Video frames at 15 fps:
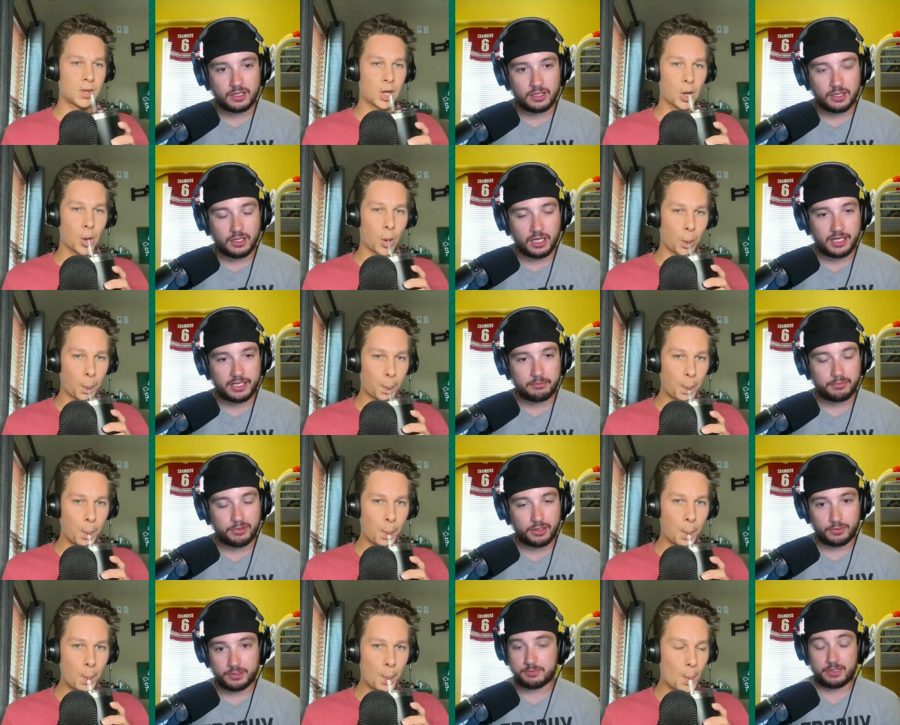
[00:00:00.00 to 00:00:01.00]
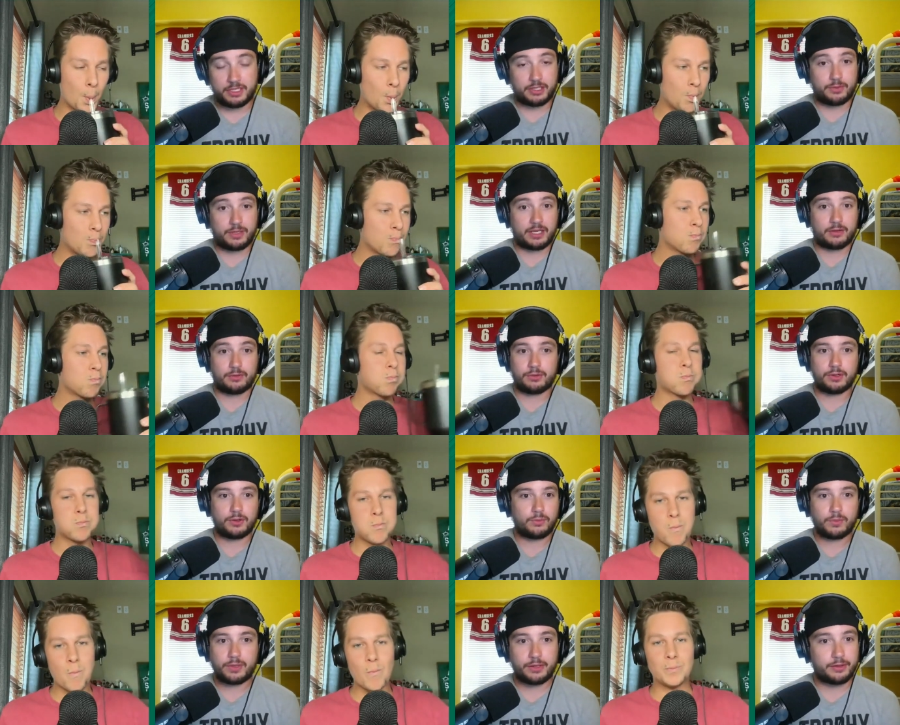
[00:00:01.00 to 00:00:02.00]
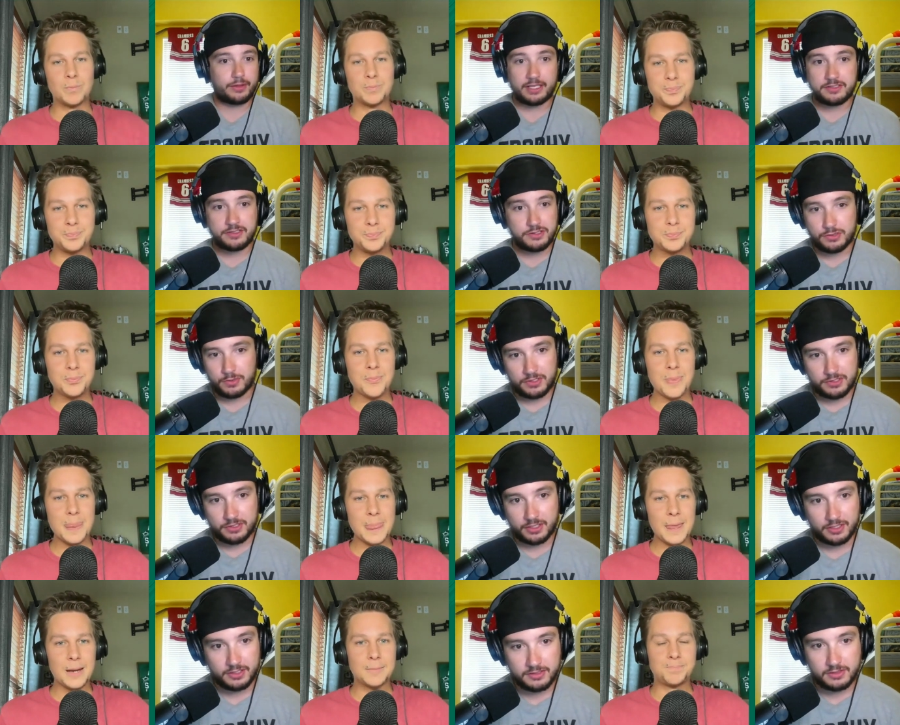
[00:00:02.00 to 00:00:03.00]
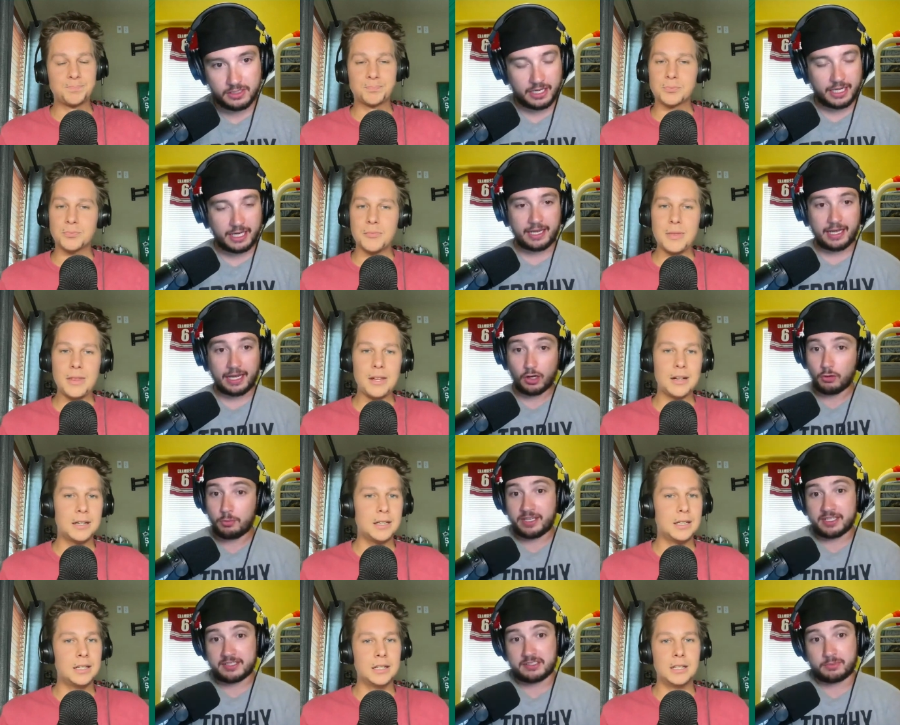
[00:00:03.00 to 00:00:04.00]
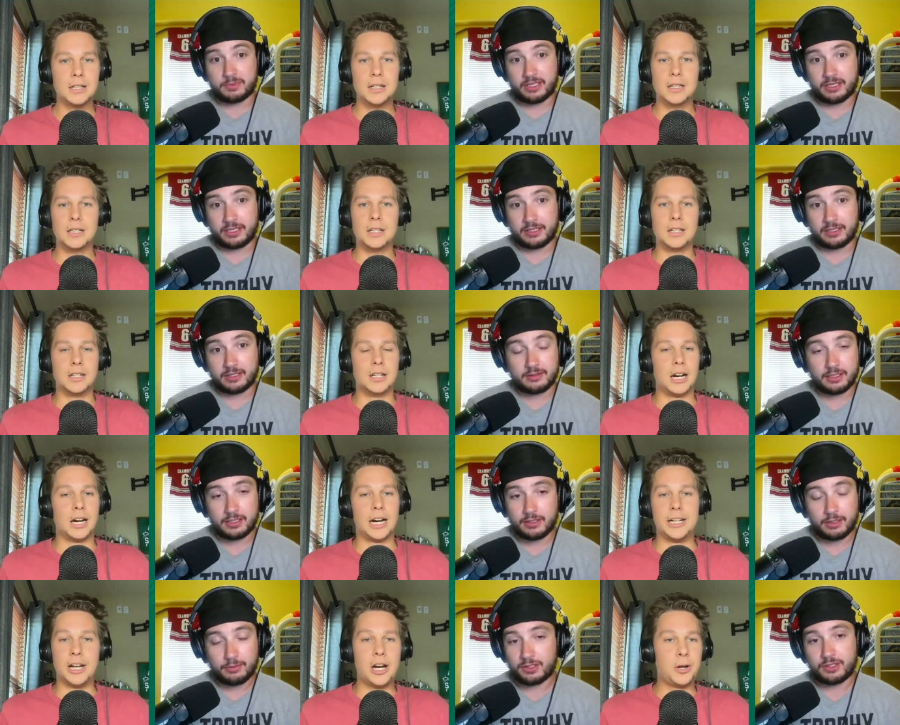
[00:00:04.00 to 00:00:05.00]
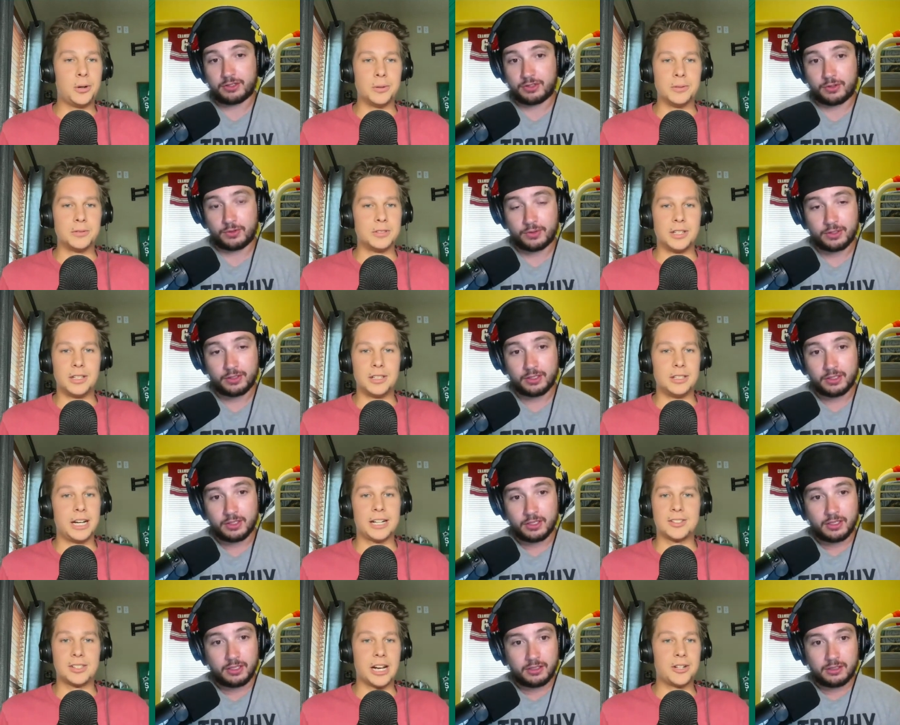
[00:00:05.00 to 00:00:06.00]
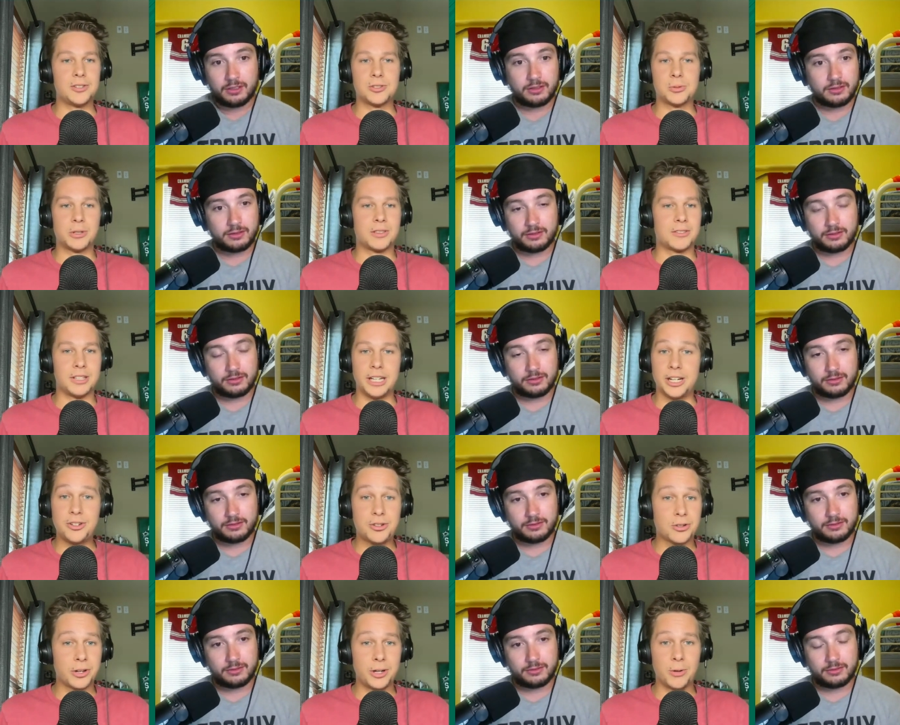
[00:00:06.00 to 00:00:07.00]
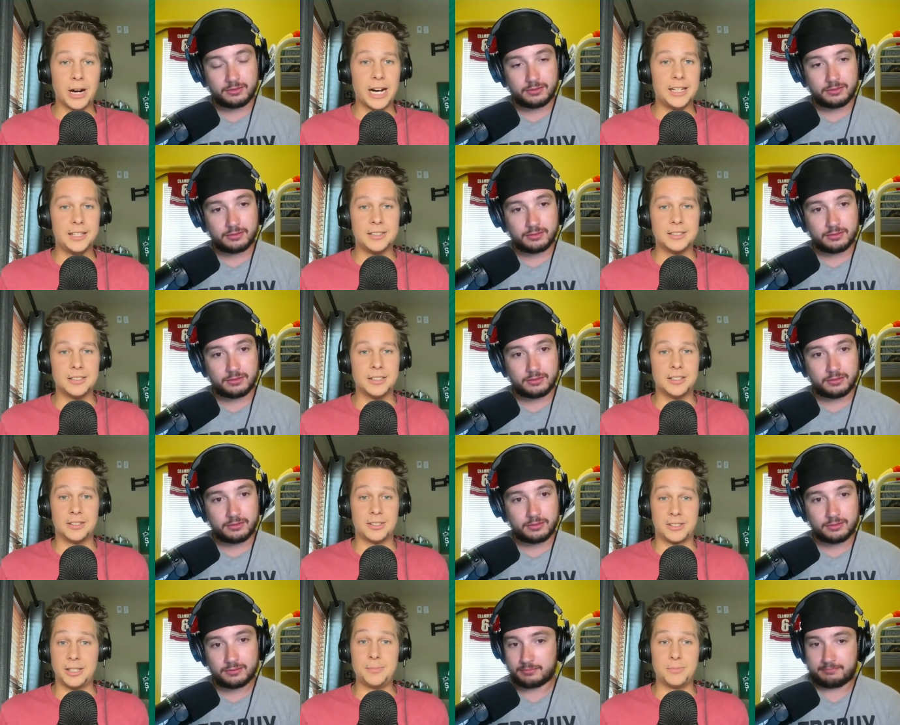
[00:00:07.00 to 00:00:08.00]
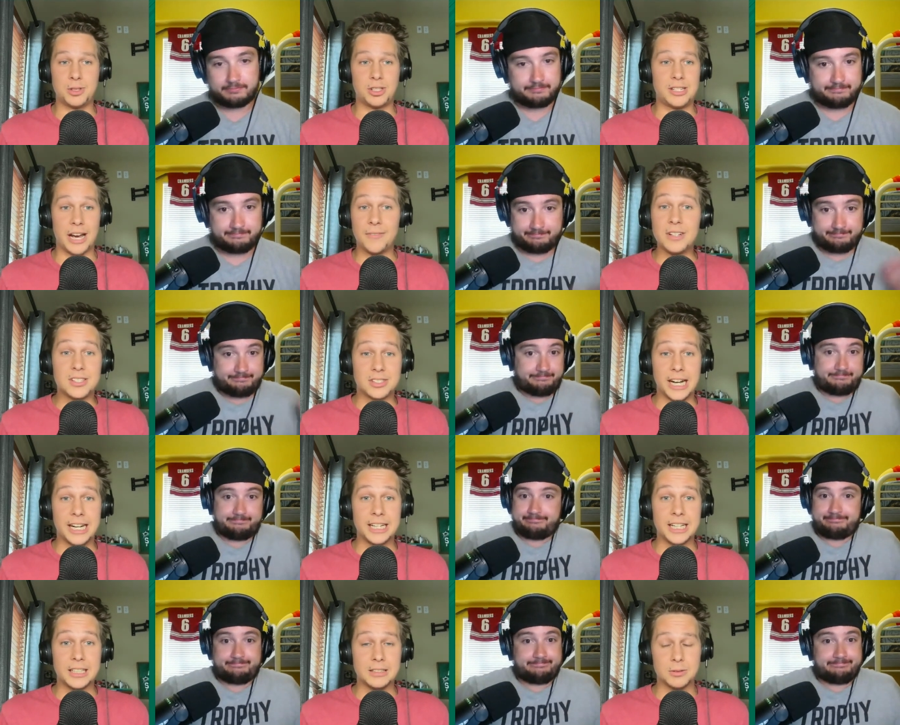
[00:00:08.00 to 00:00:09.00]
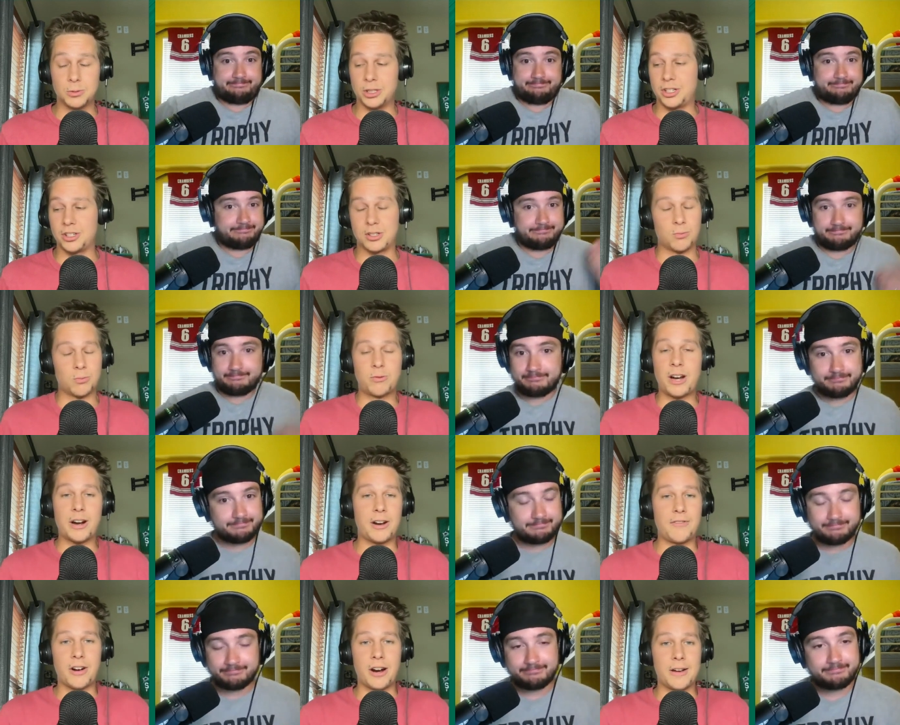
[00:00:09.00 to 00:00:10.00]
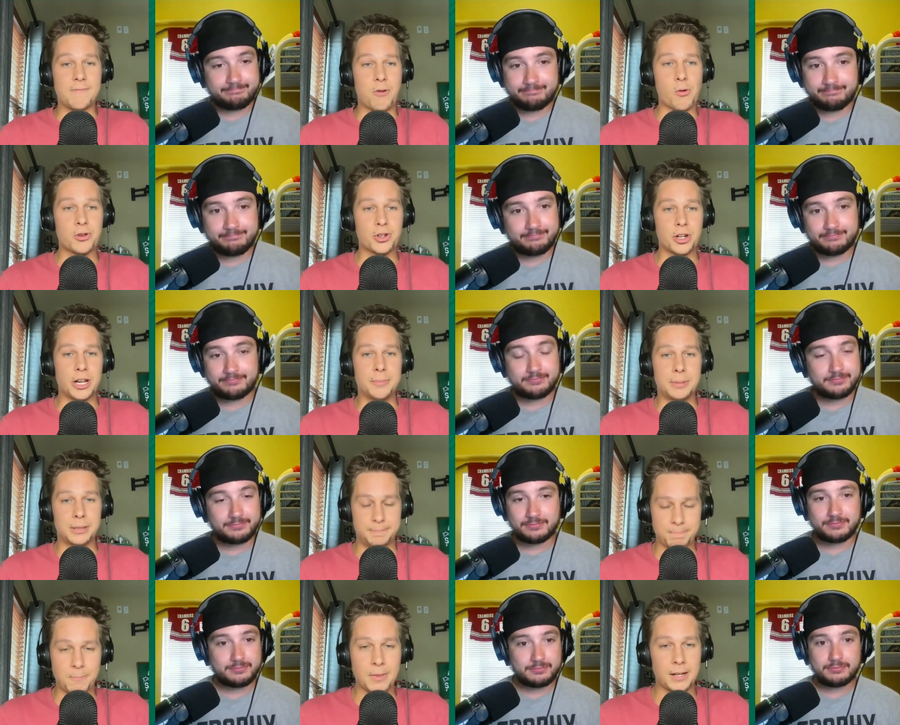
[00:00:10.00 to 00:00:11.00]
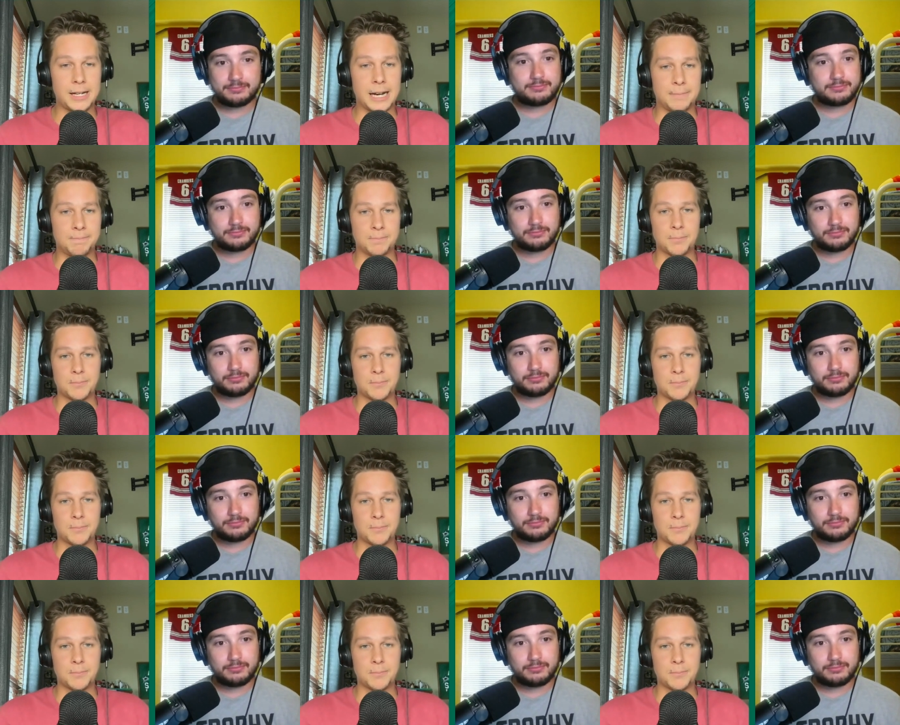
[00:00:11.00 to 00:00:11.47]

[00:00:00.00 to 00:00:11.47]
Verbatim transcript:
Speaker 1: uh, Hakanpää, which, by the way, I don't know where that situation is. I, I, I hope he gets to play again. I, I know. I really do.
Speaker 2: Yeah, it sounds with the injury, right? It seems devastating, which is very, very unfortunate. But yeah. Mm-hmm.